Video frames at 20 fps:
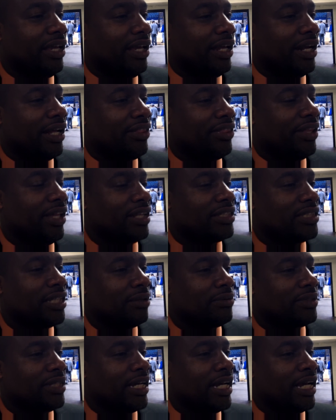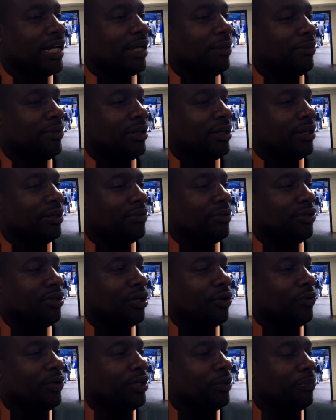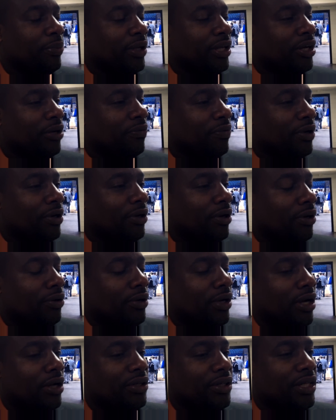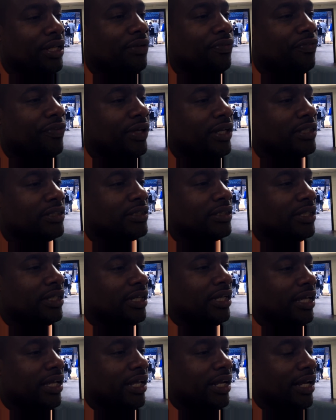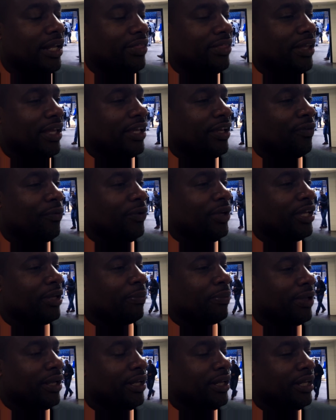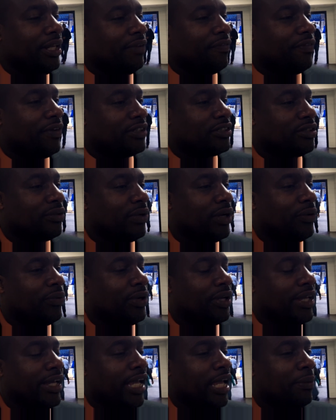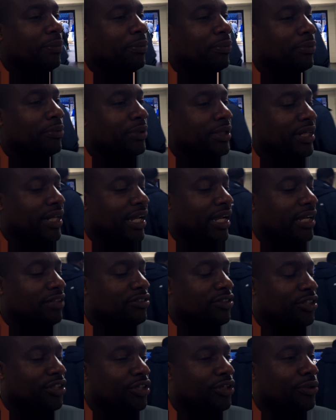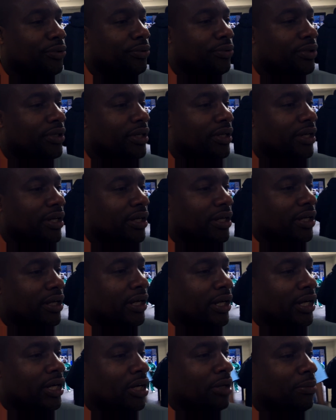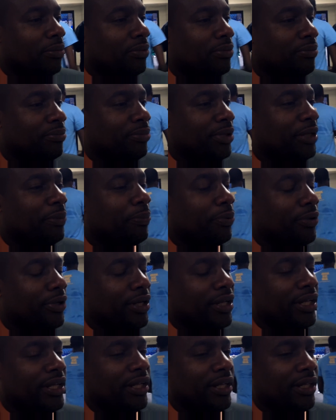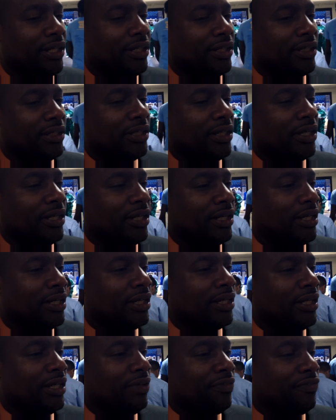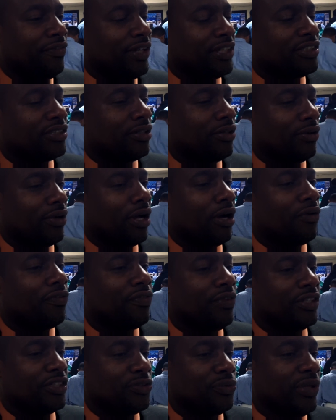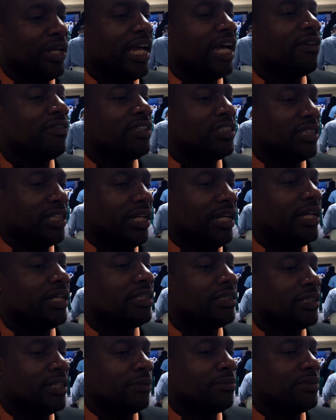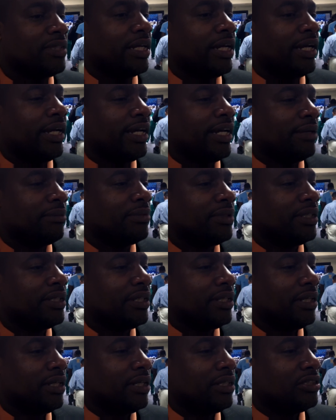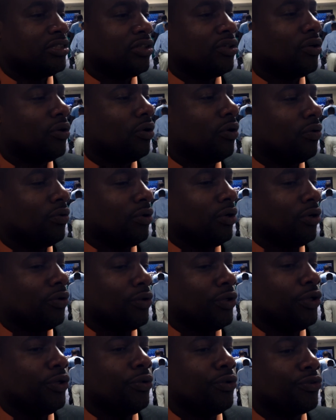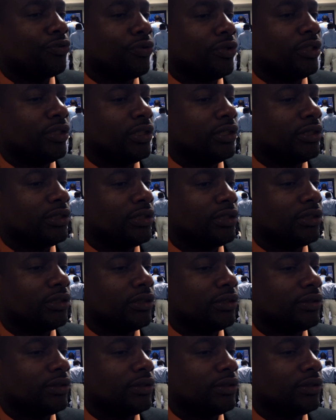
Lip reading: And I think sometimes, you know, we depend on our defense. And I think if we can play defense the way we're capable and execute, be pretty efficient on offense, we have a chance sometime to go on huge runs.